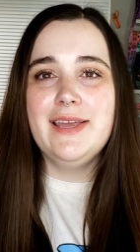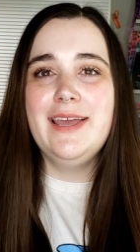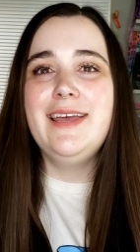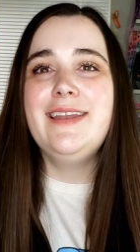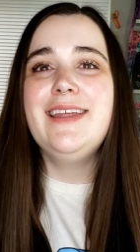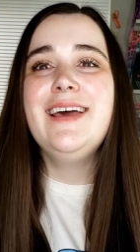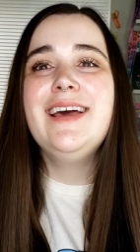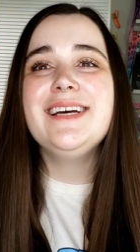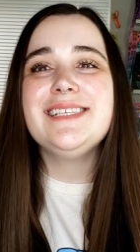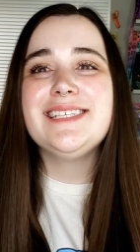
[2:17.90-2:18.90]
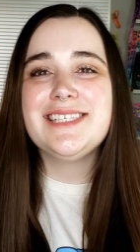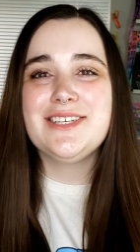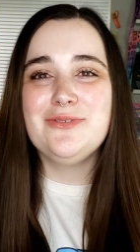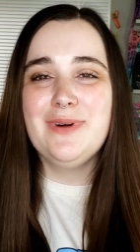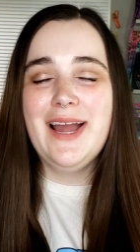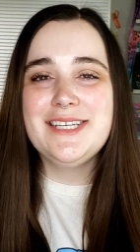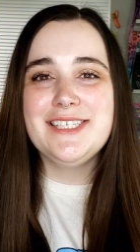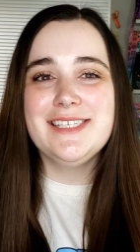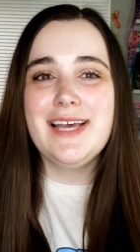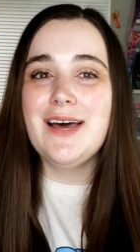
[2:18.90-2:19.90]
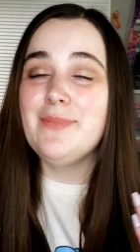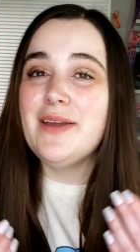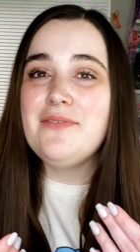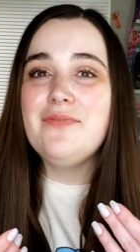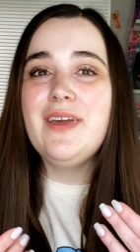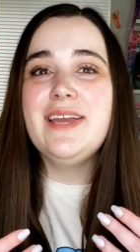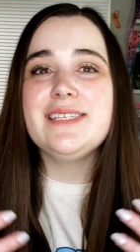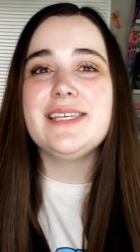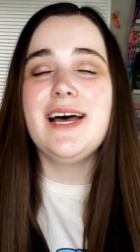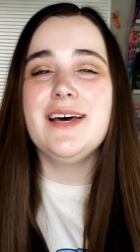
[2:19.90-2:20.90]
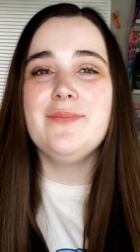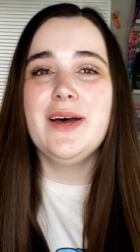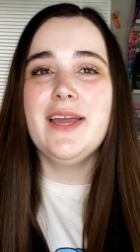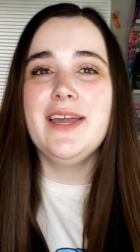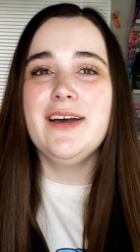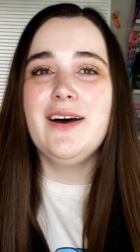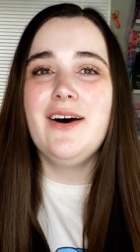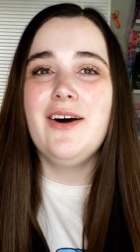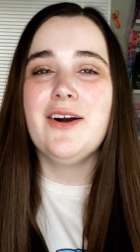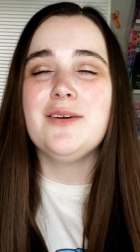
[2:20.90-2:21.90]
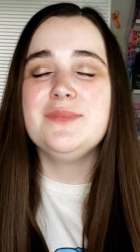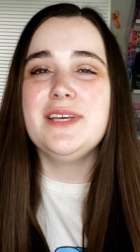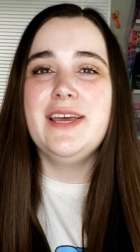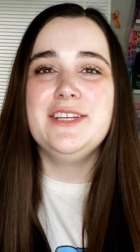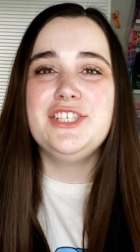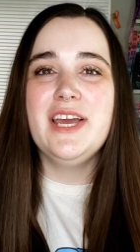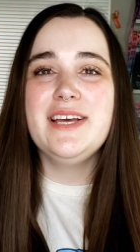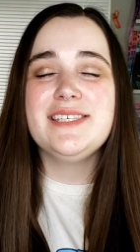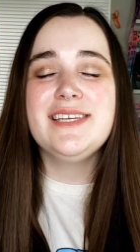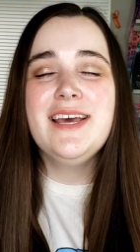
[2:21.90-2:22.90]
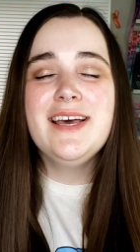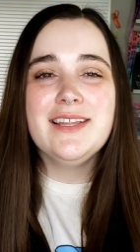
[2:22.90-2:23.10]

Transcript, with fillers: in scratches on my face, on my arms and chest,